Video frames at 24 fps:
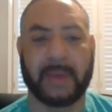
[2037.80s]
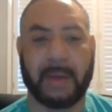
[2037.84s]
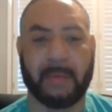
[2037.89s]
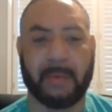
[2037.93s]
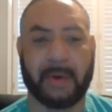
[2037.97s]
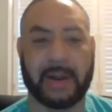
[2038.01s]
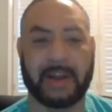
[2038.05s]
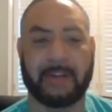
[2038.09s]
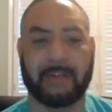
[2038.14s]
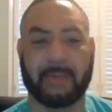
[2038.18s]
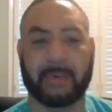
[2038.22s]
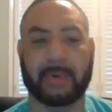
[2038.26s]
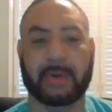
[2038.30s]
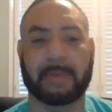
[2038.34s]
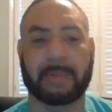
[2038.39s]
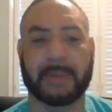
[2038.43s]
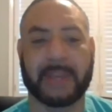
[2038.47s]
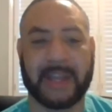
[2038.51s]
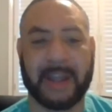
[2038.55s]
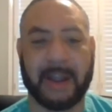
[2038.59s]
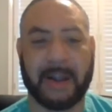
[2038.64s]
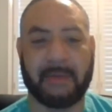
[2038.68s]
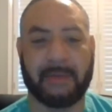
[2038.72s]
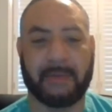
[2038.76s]
I want everyone to
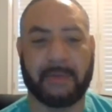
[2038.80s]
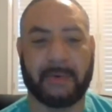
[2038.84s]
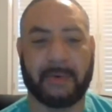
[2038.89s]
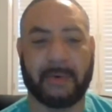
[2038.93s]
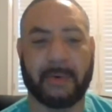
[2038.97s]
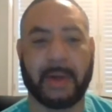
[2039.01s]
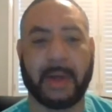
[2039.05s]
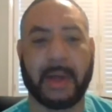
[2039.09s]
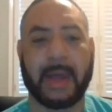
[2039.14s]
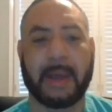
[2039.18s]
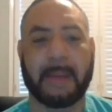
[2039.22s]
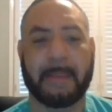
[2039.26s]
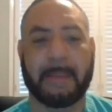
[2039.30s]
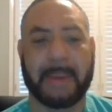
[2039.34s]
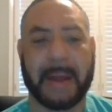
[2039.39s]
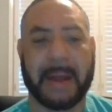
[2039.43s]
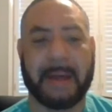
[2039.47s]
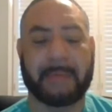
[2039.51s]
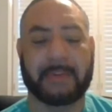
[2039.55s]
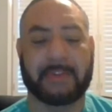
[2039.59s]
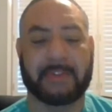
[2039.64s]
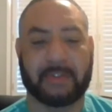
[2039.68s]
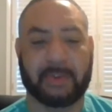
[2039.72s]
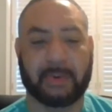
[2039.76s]
be careful, but
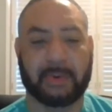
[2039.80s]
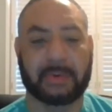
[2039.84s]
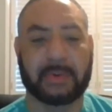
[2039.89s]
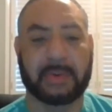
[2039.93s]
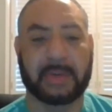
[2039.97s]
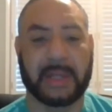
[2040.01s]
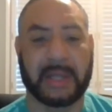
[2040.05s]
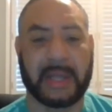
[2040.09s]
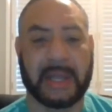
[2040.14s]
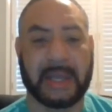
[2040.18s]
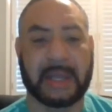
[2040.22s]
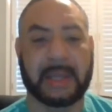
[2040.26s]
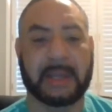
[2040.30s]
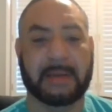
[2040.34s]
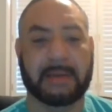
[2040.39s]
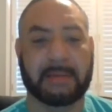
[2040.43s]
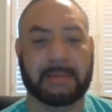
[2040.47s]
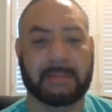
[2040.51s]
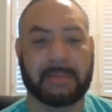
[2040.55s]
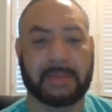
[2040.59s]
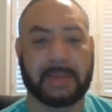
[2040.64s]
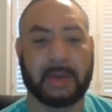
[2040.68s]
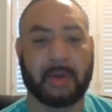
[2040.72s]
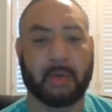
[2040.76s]
I would certainly,
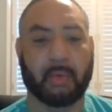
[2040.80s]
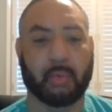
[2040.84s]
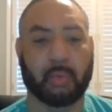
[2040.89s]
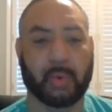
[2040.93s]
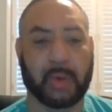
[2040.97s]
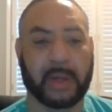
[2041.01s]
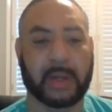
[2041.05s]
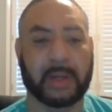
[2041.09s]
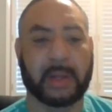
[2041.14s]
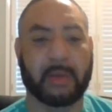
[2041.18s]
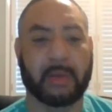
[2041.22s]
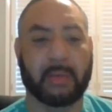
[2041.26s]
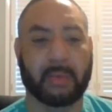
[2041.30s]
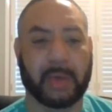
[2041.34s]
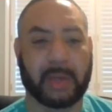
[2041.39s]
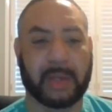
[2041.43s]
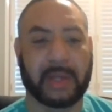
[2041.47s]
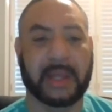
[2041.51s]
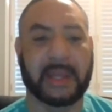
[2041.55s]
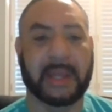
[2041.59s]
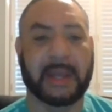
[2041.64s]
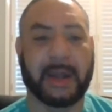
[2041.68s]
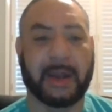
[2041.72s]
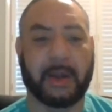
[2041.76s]
really,
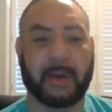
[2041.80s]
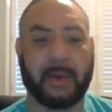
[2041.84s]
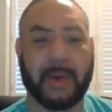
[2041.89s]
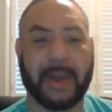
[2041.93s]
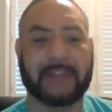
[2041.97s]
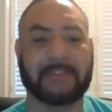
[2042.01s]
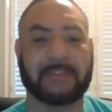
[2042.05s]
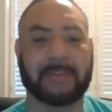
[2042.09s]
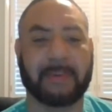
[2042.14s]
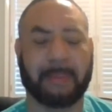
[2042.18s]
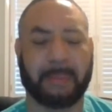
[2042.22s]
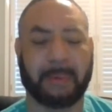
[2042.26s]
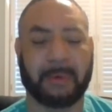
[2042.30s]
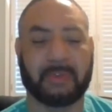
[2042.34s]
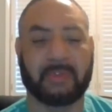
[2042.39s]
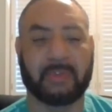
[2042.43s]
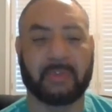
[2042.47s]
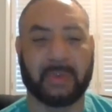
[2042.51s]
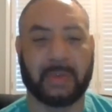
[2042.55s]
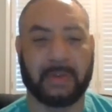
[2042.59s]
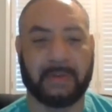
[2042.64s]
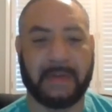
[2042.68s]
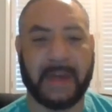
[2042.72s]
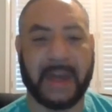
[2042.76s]
really aggressively
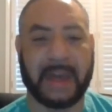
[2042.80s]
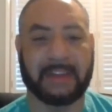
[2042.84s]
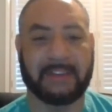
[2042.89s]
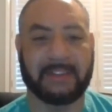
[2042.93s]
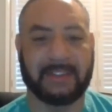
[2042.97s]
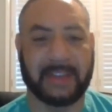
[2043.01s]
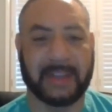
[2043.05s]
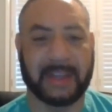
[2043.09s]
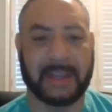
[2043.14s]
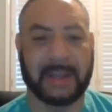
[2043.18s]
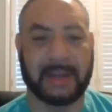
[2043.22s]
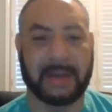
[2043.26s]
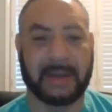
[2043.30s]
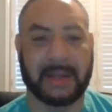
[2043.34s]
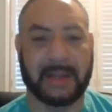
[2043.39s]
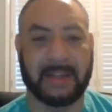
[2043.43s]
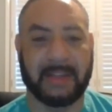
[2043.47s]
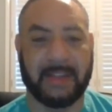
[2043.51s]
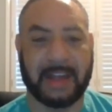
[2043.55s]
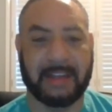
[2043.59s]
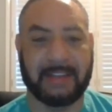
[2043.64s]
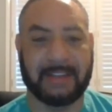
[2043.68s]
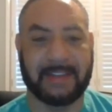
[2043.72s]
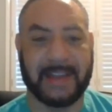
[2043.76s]
pursue the vaccine
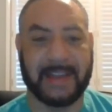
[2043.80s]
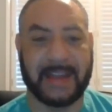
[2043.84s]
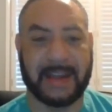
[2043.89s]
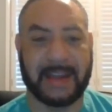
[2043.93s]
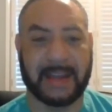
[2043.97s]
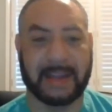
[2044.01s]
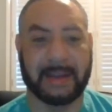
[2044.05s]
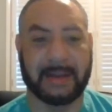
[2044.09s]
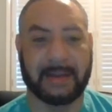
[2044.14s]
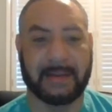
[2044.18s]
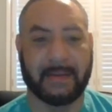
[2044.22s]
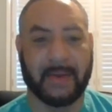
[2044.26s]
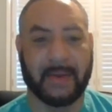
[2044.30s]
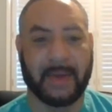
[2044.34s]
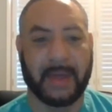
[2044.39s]
in that setting.